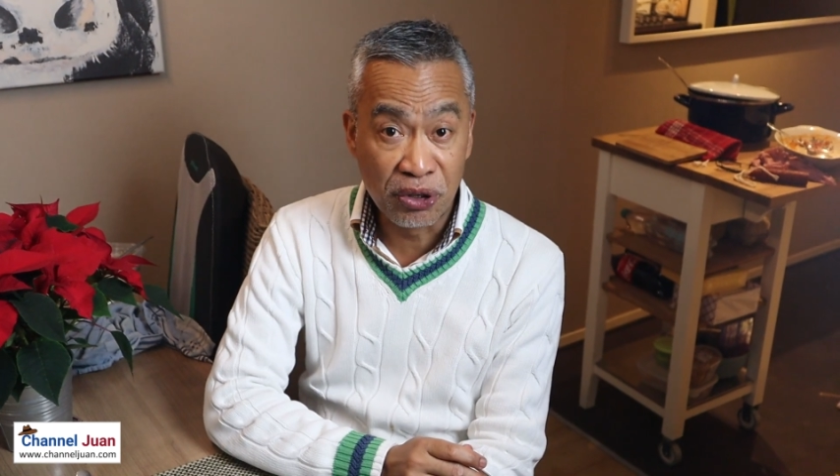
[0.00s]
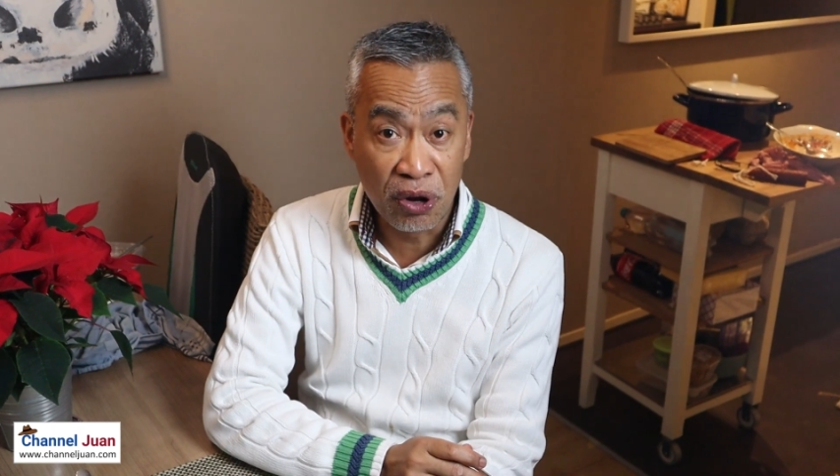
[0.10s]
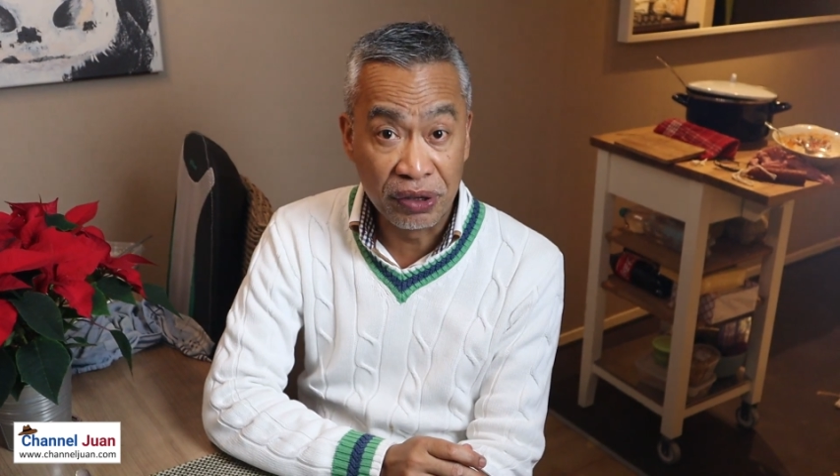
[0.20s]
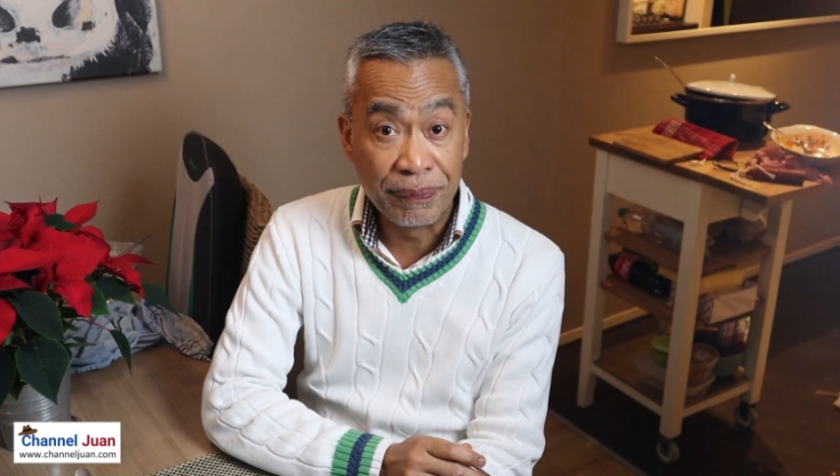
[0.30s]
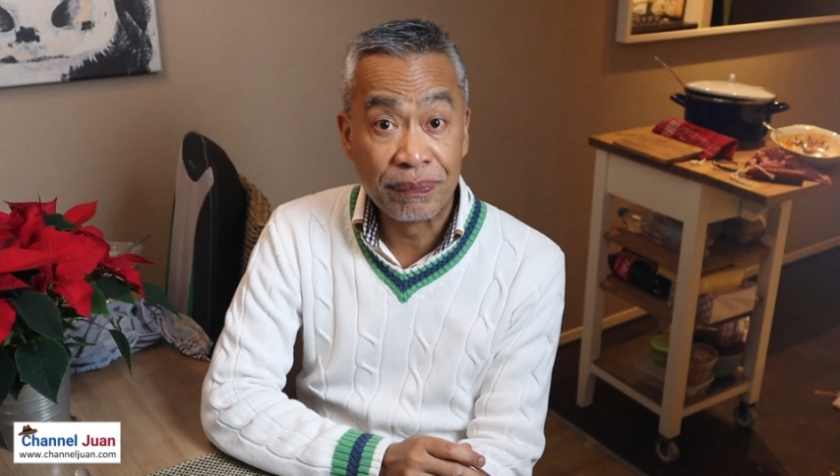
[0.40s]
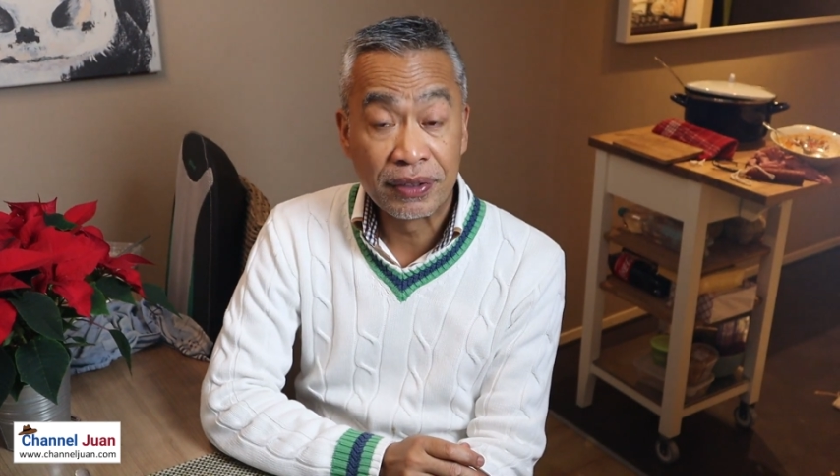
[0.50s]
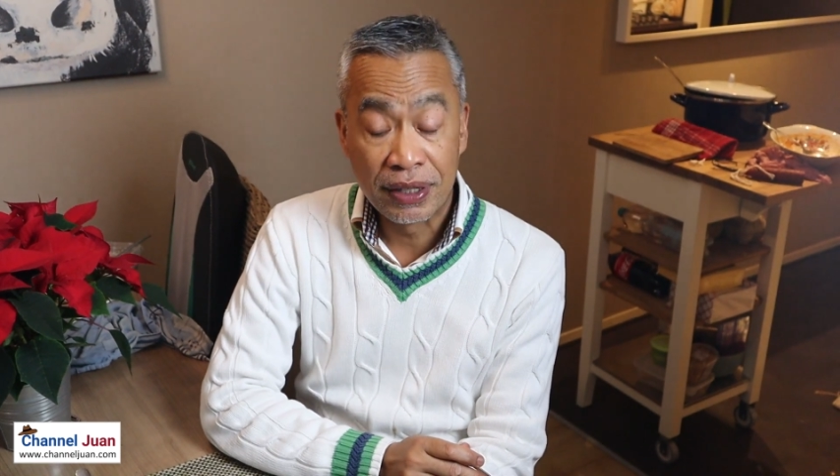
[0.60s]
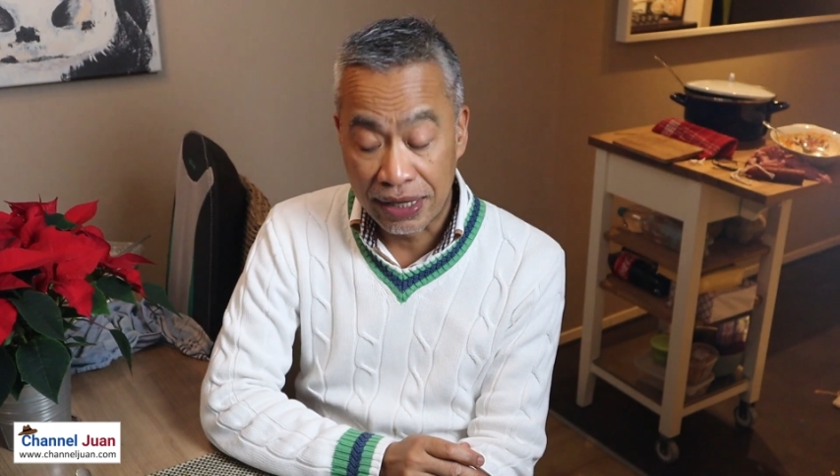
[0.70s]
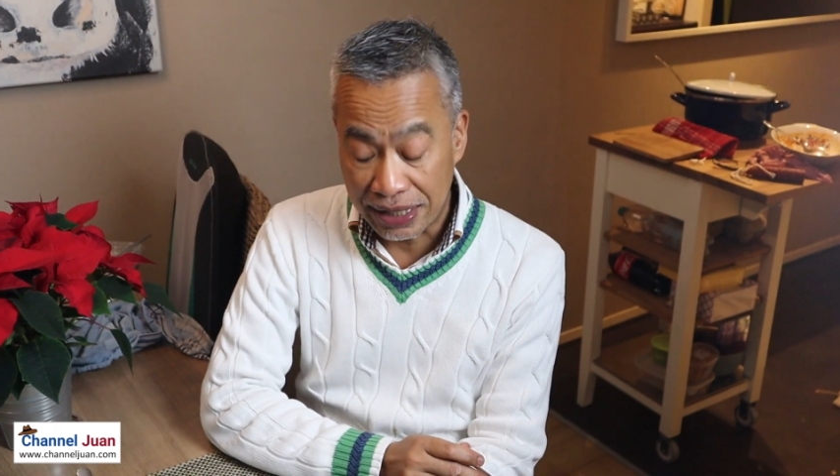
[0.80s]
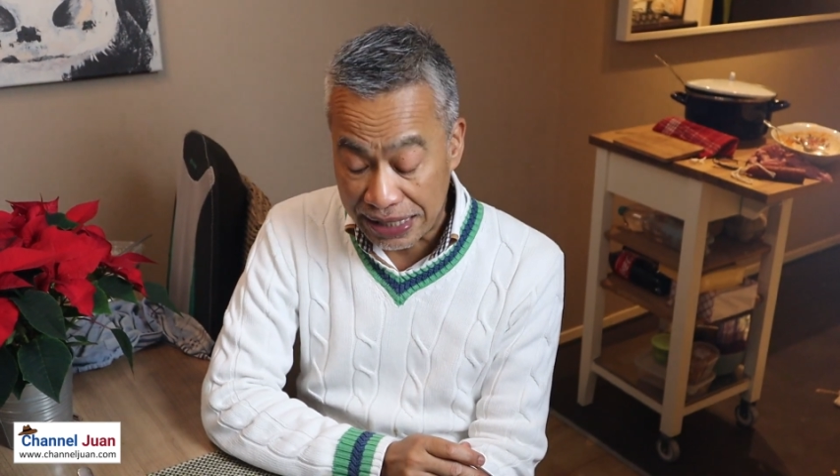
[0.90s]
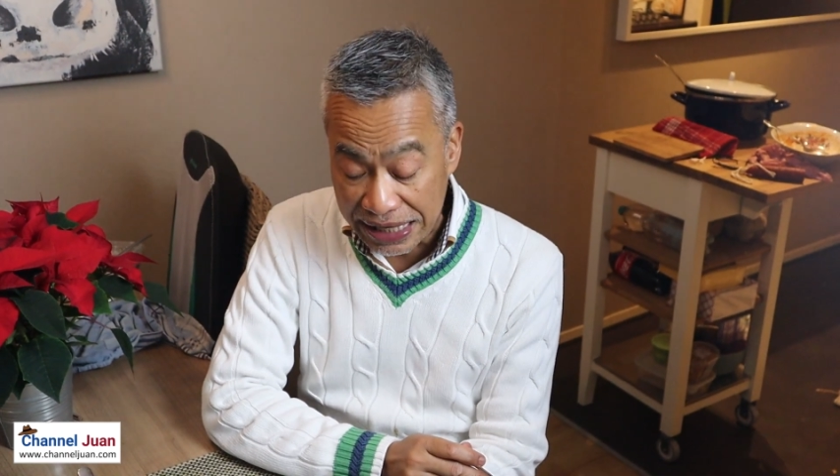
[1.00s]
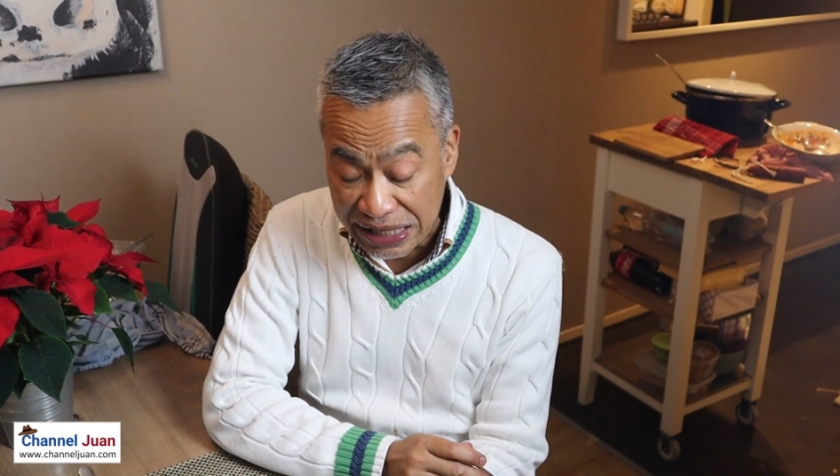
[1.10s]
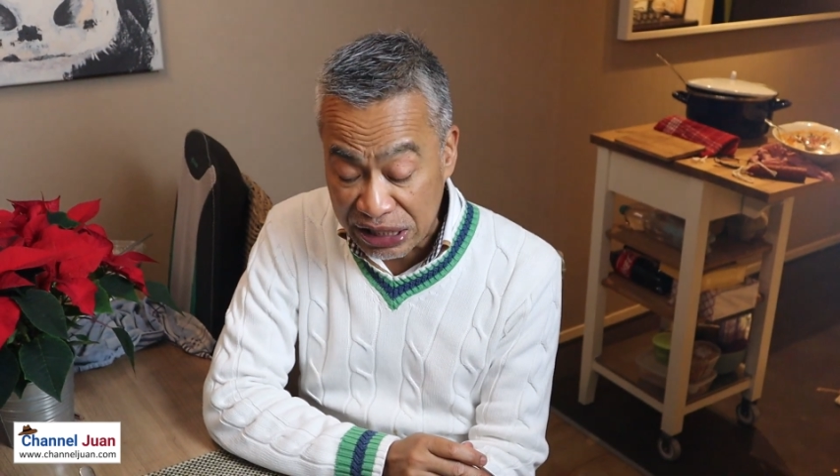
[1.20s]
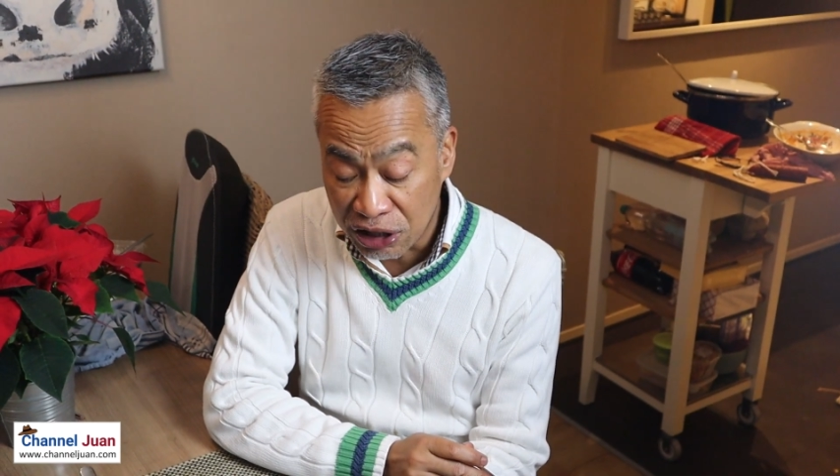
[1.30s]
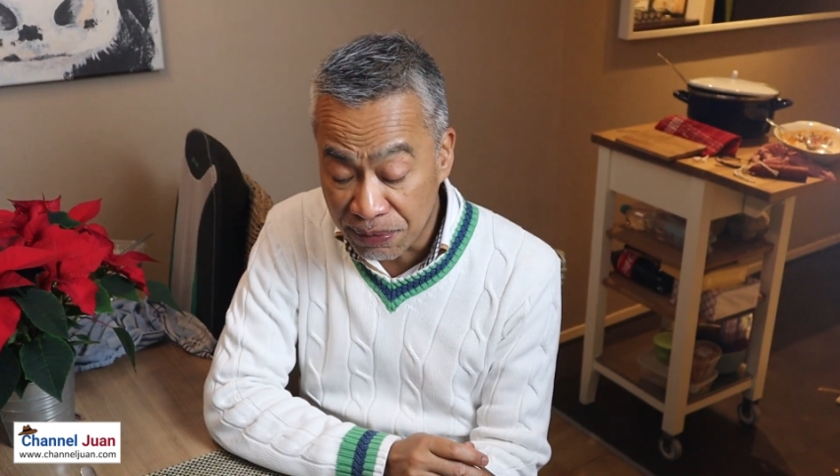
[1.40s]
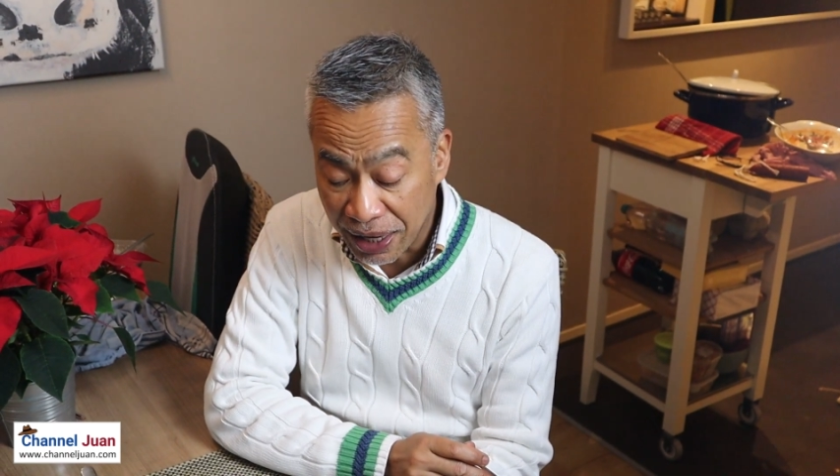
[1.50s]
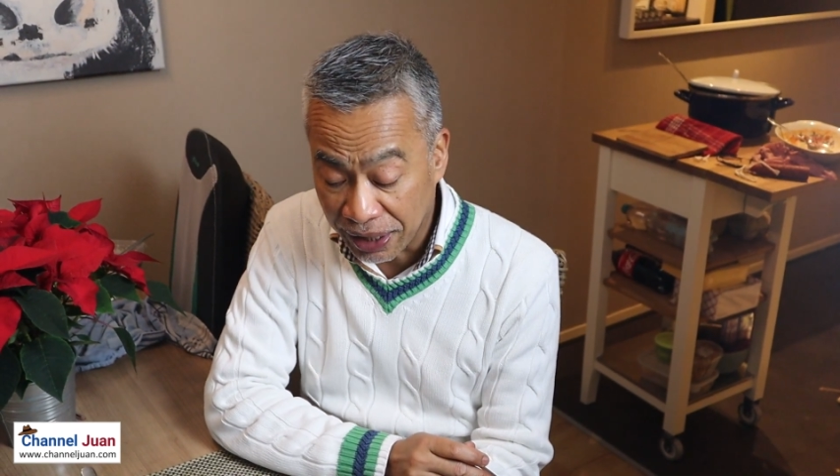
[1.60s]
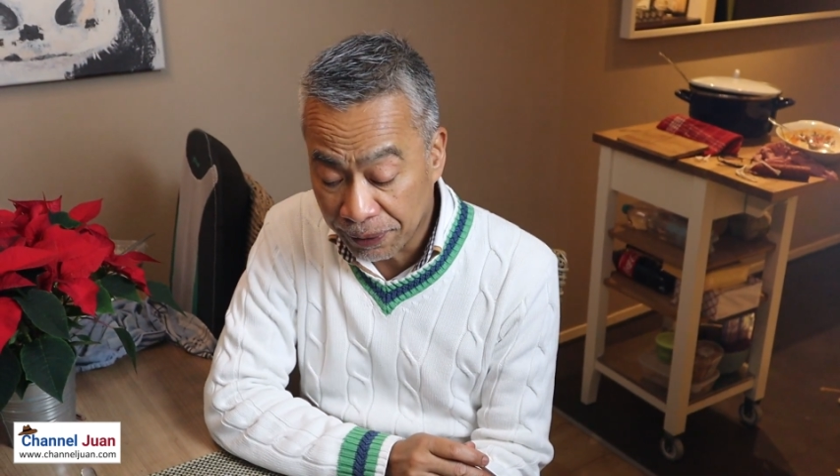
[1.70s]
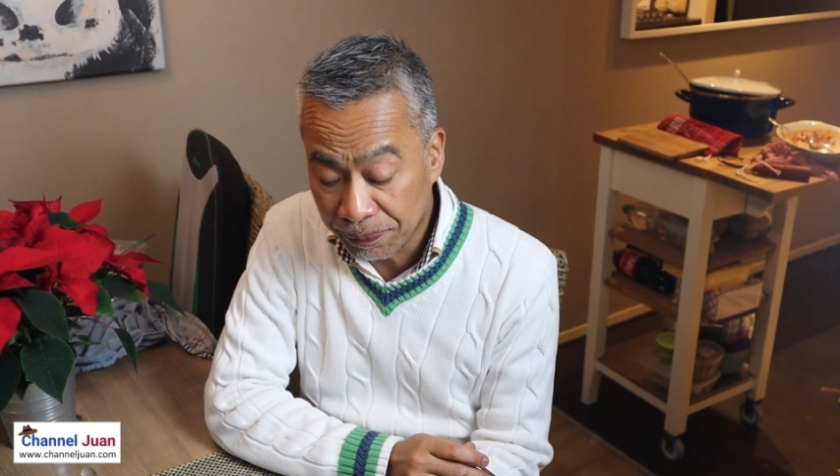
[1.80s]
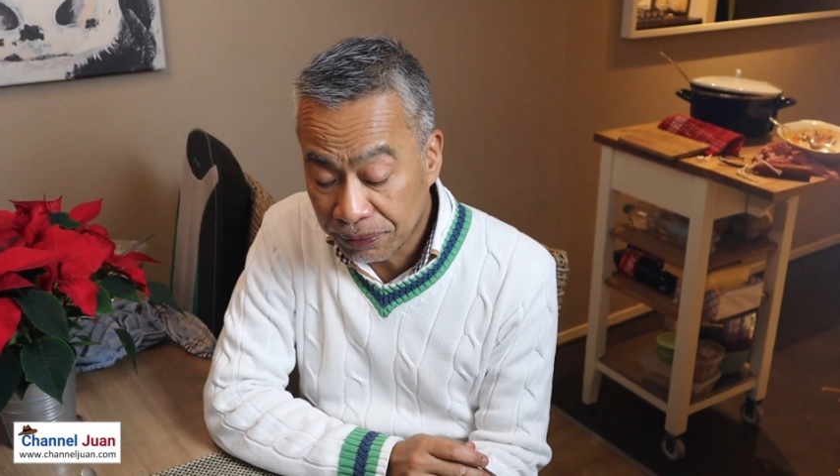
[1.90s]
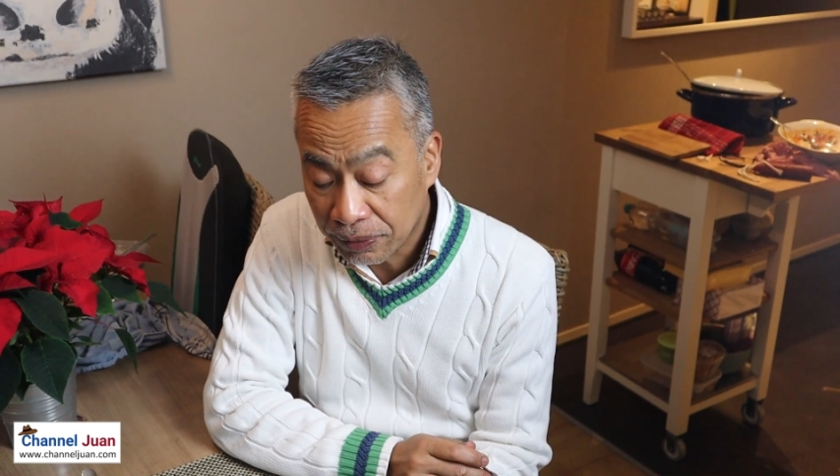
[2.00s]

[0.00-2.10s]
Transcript: all. Easy to make.